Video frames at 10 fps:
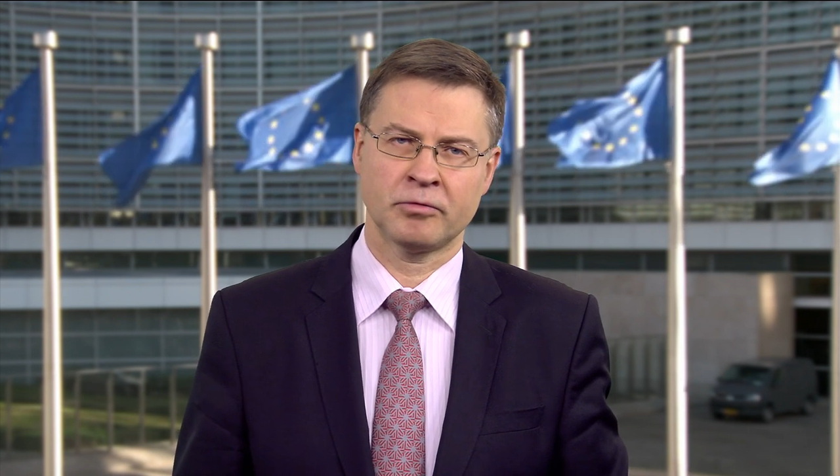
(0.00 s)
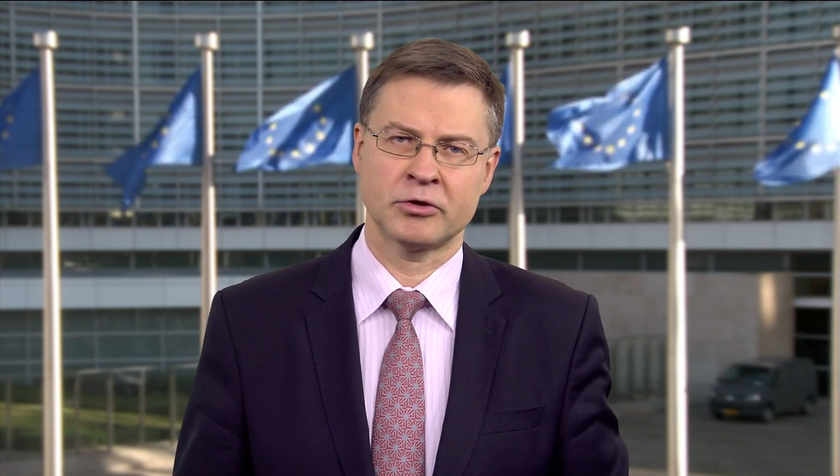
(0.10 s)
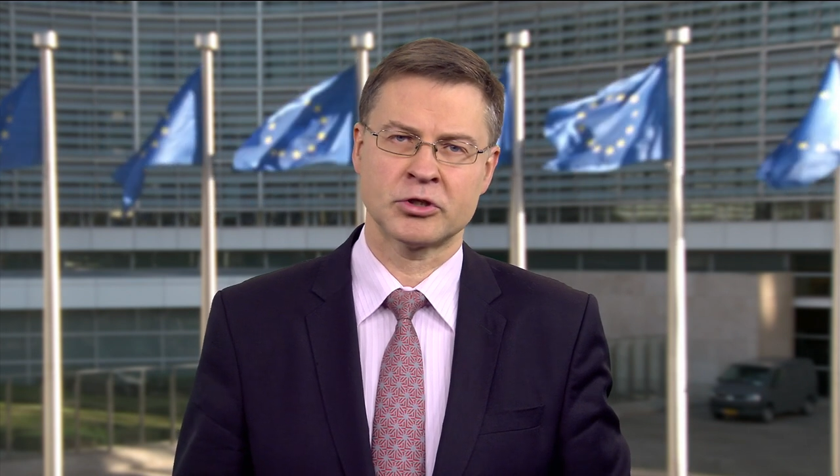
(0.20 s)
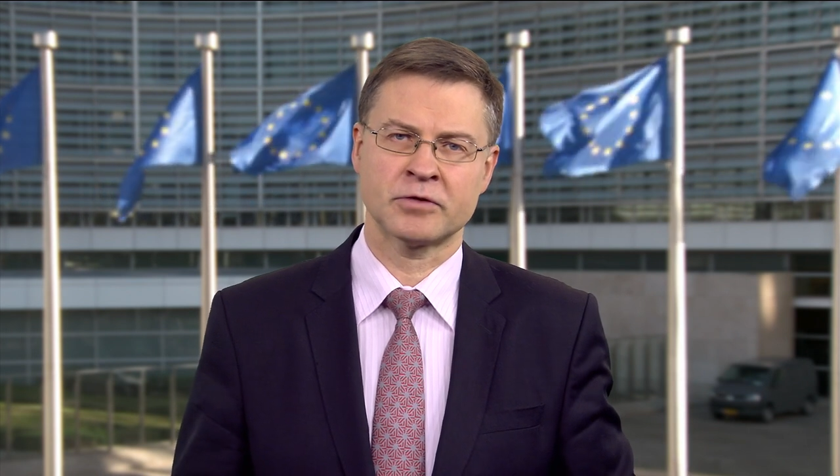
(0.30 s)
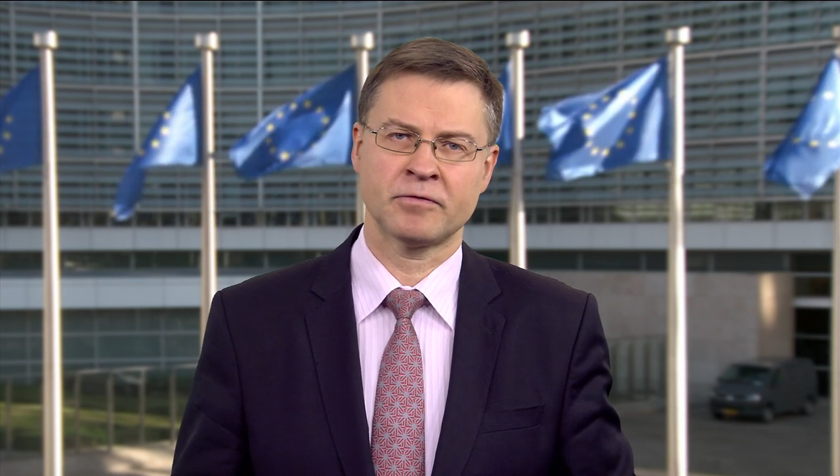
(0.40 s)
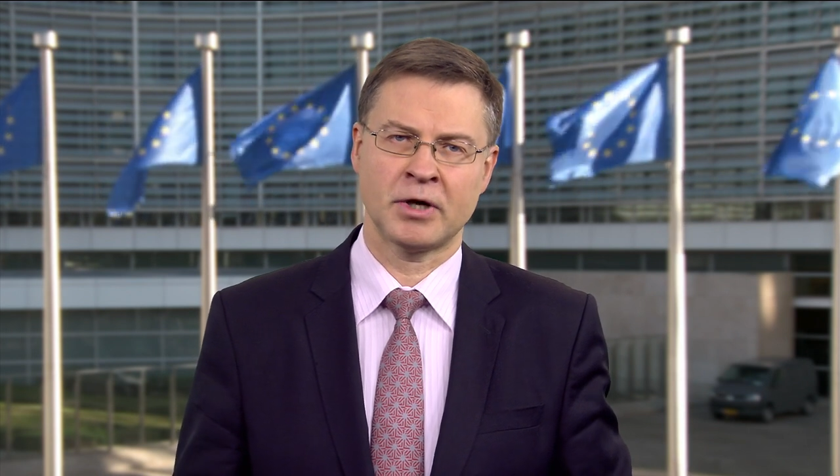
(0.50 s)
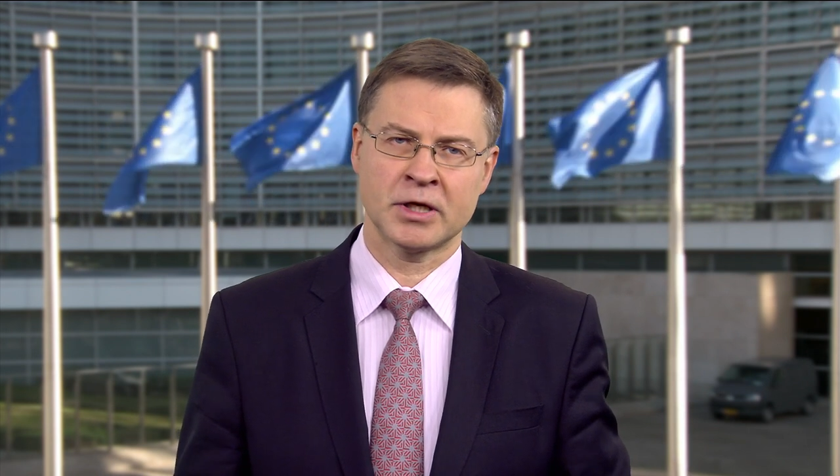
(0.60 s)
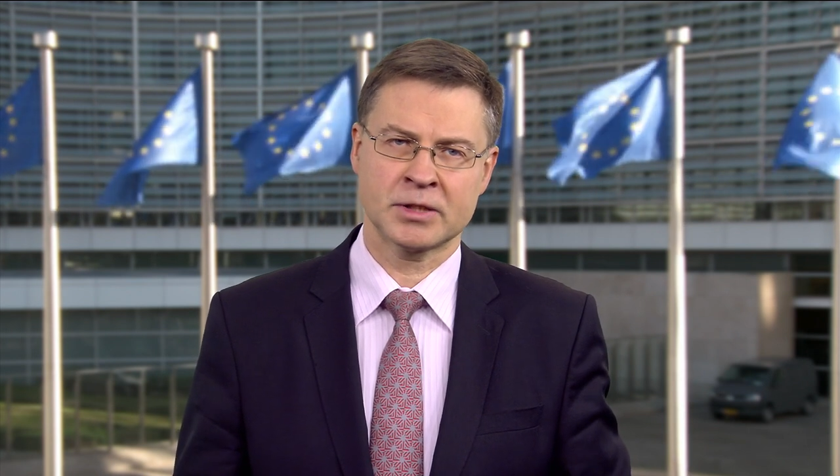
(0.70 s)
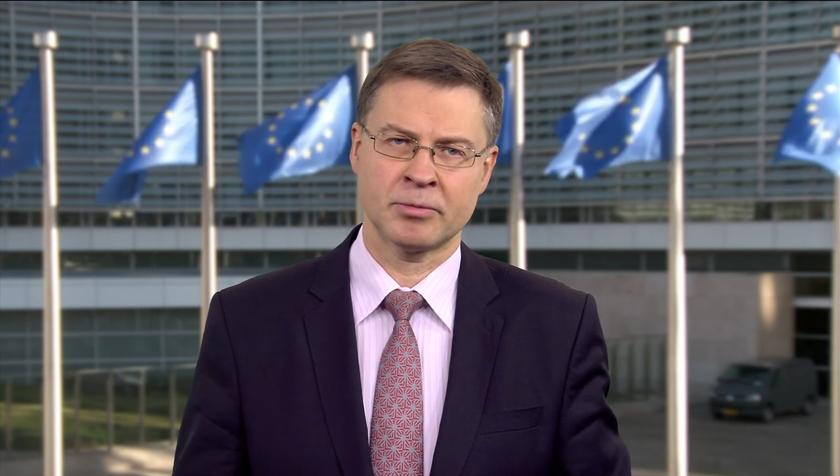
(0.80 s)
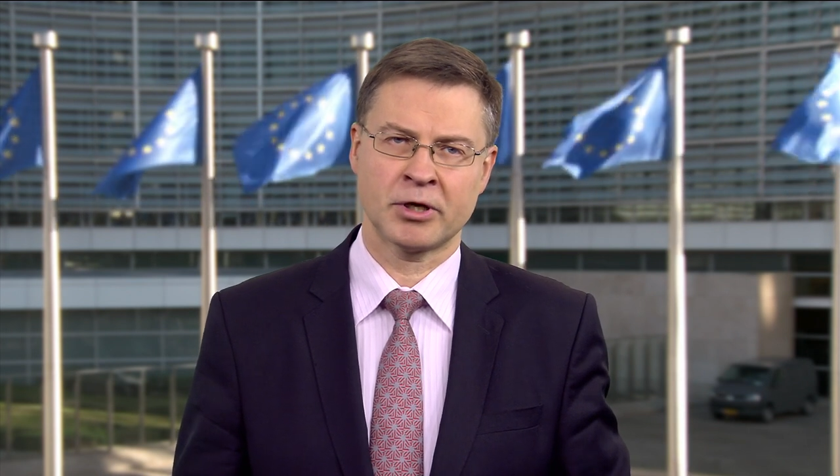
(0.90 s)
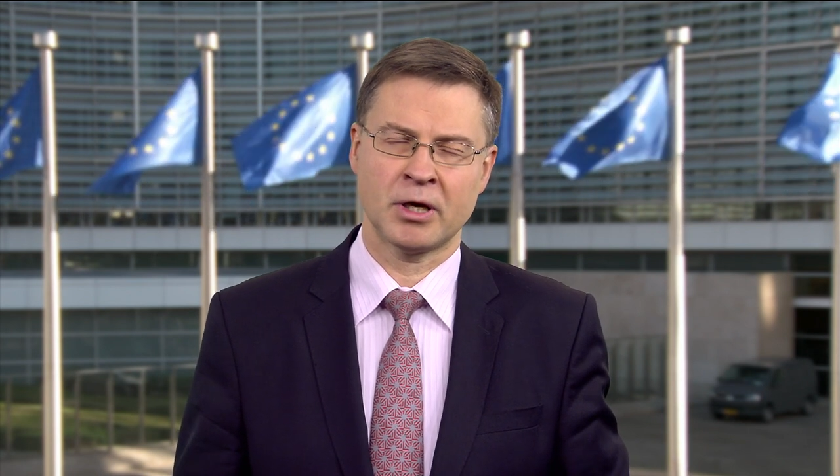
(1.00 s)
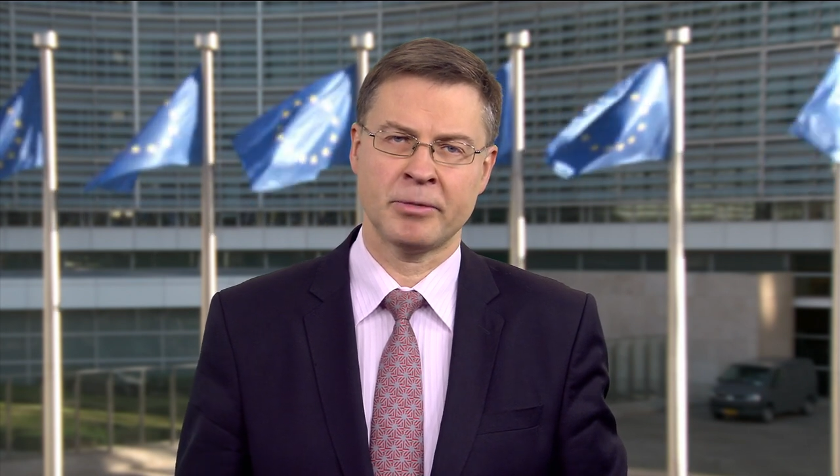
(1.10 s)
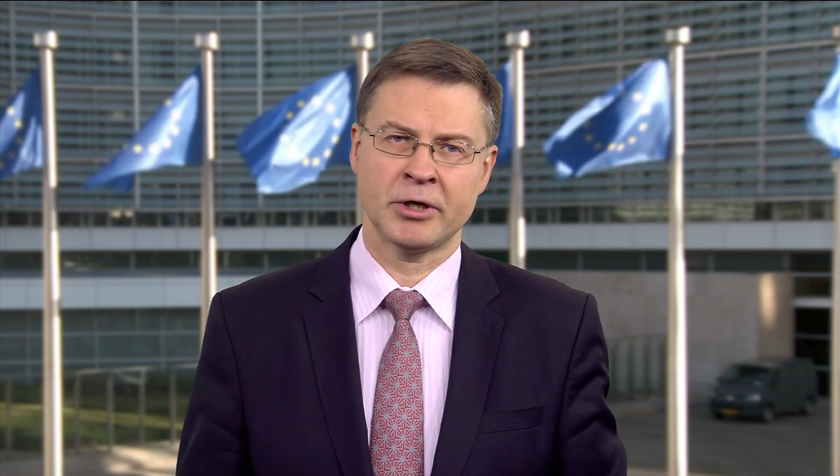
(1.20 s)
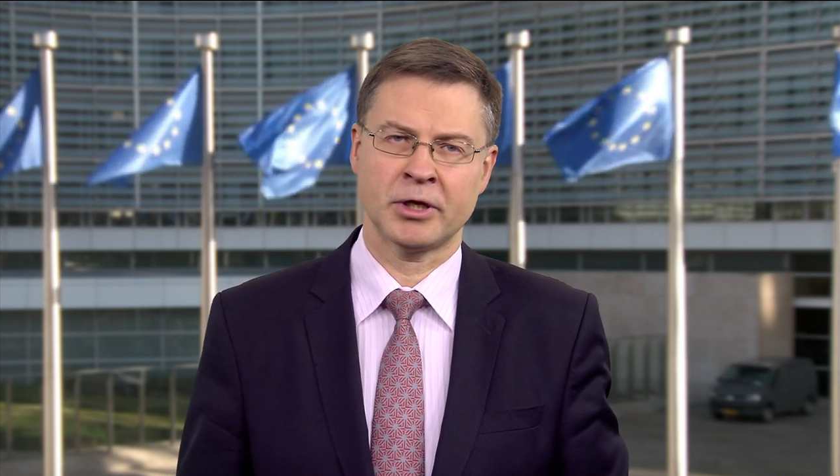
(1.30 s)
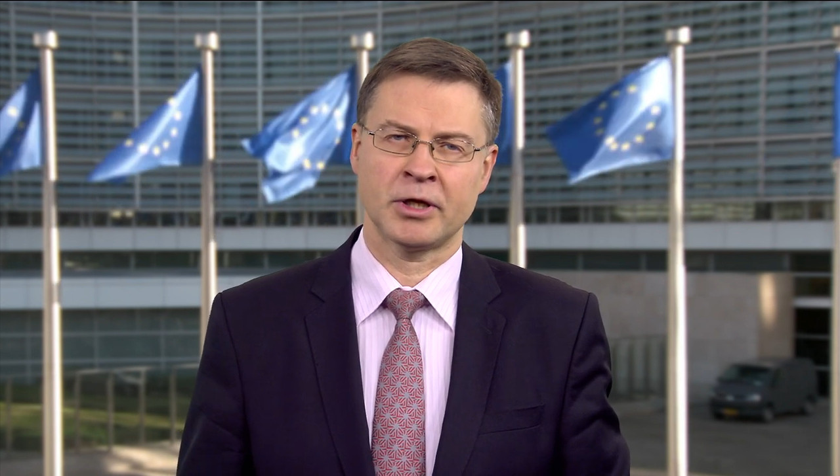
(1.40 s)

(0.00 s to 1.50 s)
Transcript: which is fast becoming